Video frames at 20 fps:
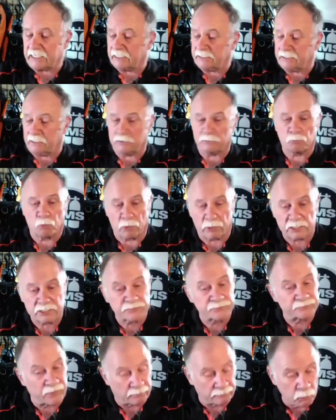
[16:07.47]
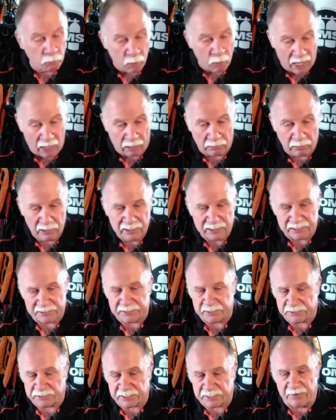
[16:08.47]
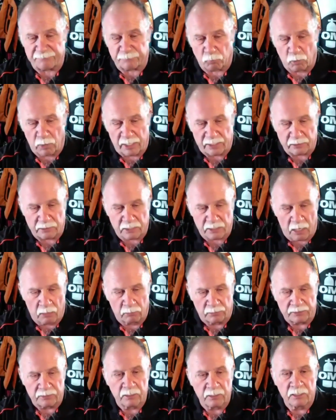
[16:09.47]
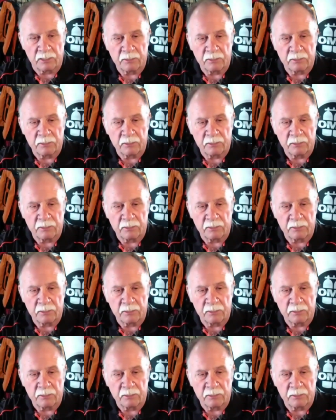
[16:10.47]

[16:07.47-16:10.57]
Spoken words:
and it works very well. It's a safer way of going.